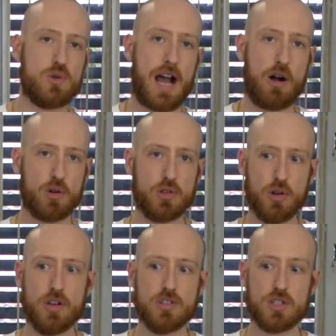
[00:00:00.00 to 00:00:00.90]
you how
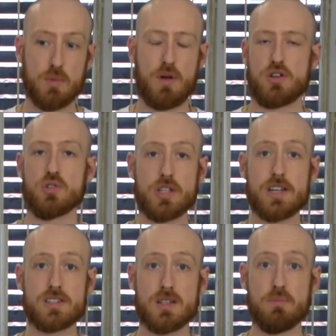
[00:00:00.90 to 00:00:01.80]
good commercial
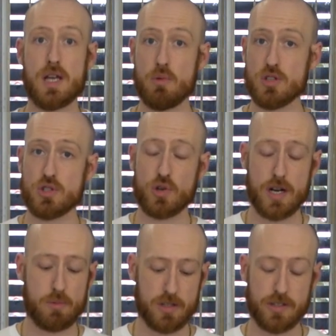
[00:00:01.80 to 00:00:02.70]
yeast can be when you treat
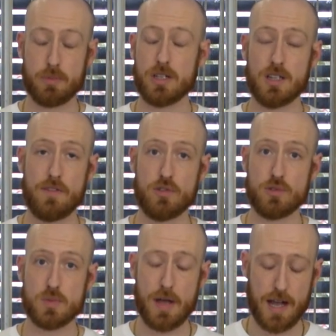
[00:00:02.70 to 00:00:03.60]
it with a little bit of love and
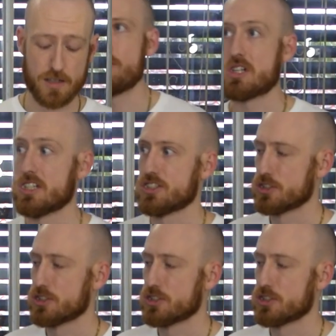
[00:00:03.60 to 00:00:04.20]
respect. Delicious.